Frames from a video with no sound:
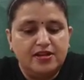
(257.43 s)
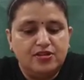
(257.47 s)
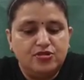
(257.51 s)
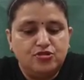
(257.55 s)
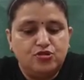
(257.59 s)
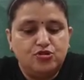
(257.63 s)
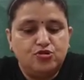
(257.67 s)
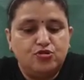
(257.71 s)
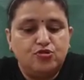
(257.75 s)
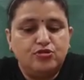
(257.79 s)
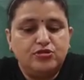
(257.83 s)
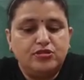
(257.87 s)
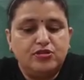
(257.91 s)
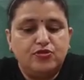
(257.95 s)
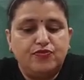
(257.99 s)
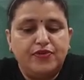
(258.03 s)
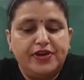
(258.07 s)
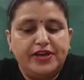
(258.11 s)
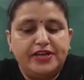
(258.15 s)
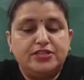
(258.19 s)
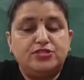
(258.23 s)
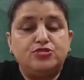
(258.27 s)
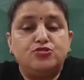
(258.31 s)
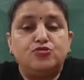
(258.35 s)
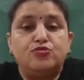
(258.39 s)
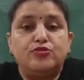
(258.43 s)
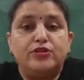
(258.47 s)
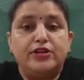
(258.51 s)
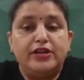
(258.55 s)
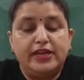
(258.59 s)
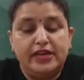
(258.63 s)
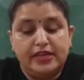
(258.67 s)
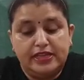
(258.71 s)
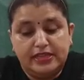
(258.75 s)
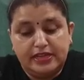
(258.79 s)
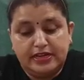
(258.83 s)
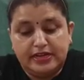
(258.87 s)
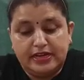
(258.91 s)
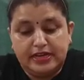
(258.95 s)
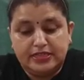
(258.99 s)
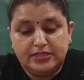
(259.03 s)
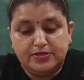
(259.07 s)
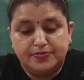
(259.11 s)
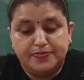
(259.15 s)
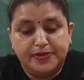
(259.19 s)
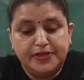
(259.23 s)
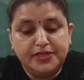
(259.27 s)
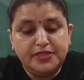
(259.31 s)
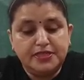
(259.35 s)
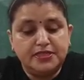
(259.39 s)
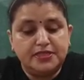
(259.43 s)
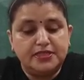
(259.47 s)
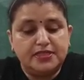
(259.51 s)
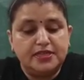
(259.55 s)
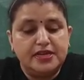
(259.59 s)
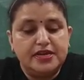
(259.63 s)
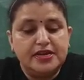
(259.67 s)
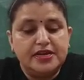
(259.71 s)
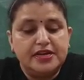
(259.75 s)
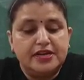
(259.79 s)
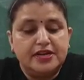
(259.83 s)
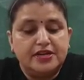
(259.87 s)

Throw the waste only in the dustbins.